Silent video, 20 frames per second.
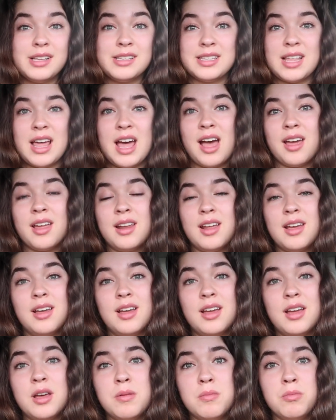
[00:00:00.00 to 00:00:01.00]
Is that
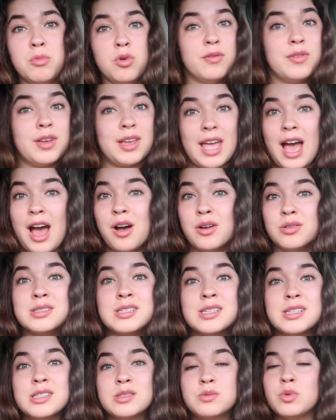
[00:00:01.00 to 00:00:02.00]
moving
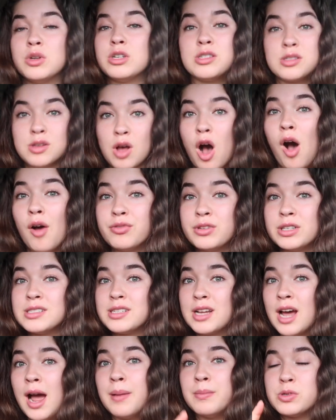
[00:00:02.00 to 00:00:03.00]
houses? Which is
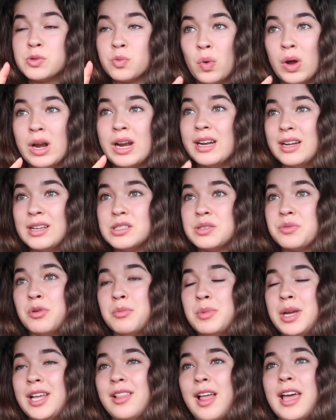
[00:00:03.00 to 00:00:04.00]
oftentimes what it is for me.